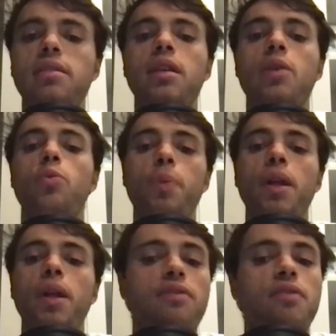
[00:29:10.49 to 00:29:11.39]
It would
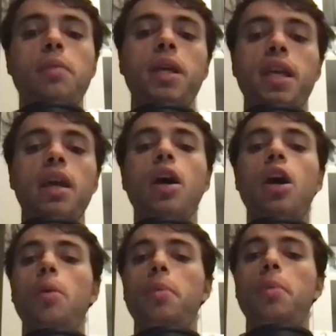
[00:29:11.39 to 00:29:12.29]
definitely be
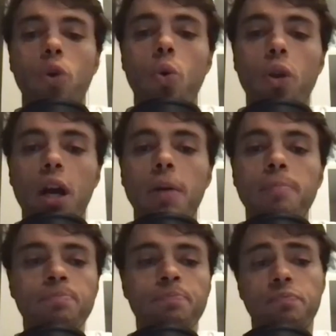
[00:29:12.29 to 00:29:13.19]
a bit taller,
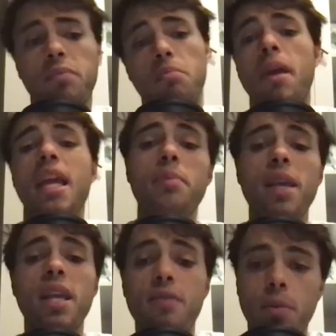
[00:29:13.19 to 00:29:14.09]
maybe
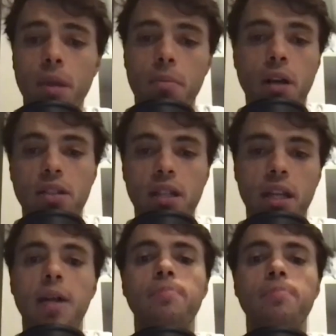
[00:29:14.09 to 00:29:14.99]
even a bit musclier.